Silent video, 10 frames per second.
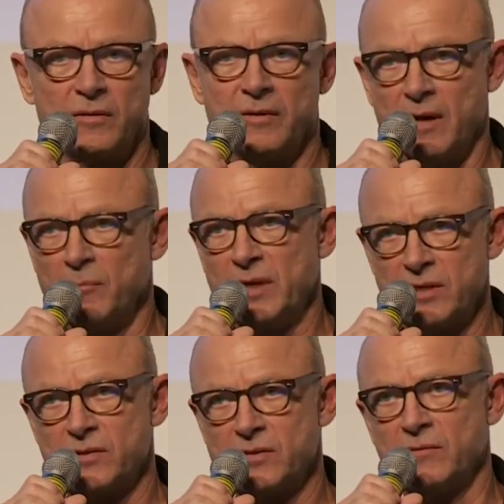the
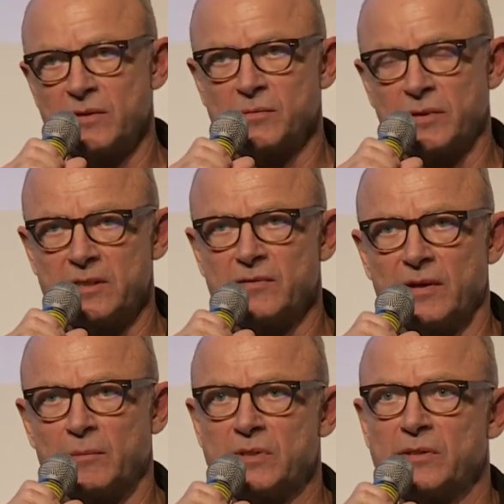ambitions of the Swedish
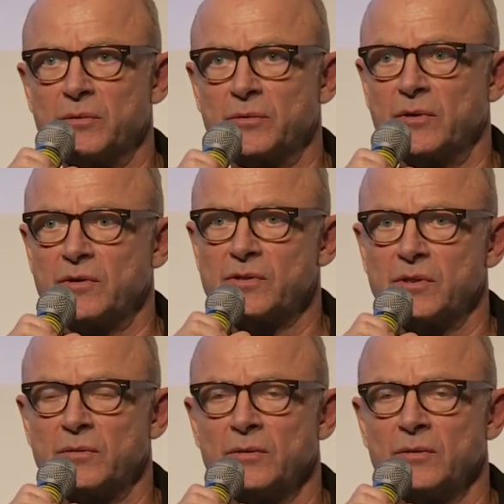Film Institute also.